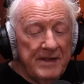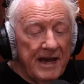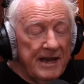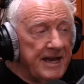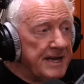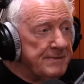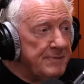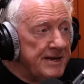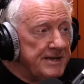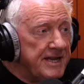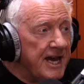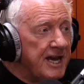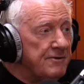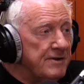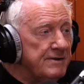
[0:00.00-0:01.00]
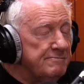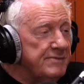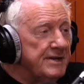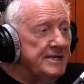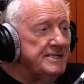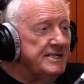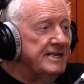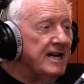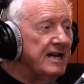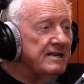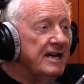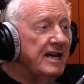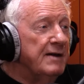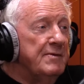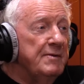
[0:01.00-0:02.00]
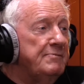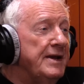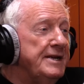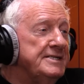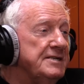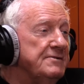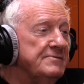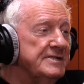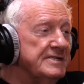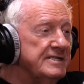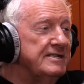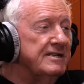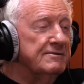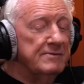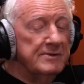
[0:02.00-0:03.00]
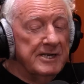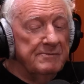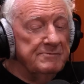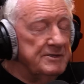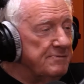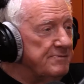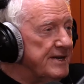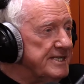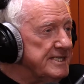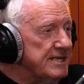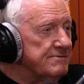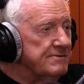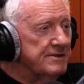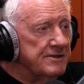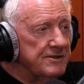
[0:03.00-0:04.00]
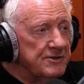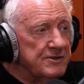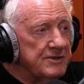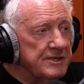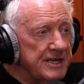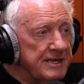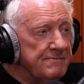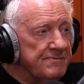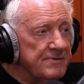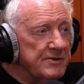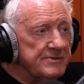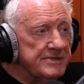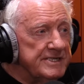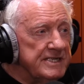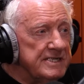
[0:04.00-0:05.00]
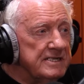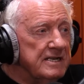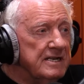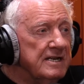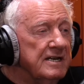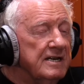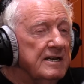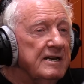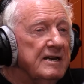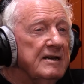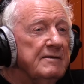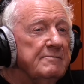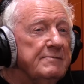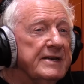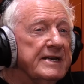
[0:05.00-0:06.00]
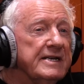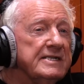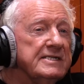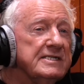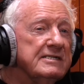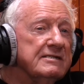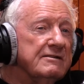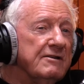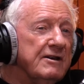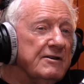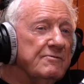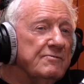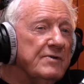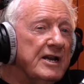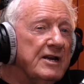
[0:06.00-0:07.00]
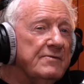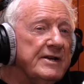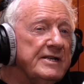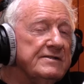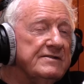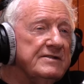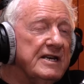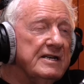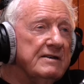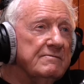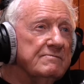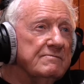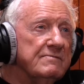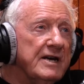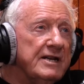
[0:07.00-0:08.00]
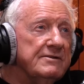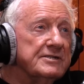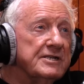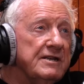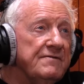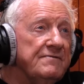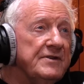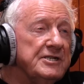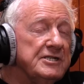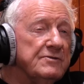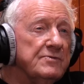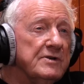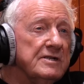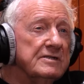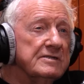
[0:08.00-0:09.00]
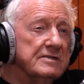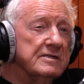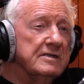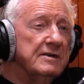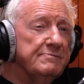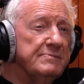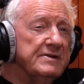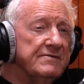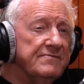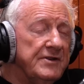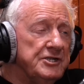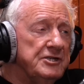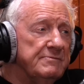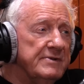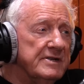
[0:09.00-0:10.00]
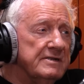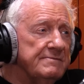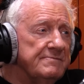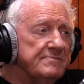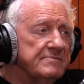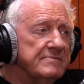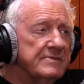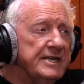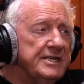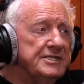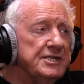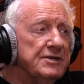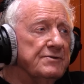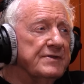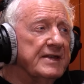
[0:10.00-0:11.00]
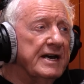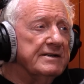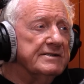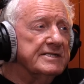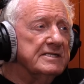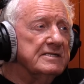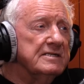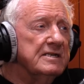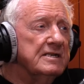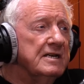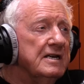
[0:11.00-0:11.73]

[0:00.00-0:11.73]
that epic day when Briggsy and Briggsy was, we'll come to Briggsy, the influences. Because when I was going to fish the World Cup at Fisherville in 2000,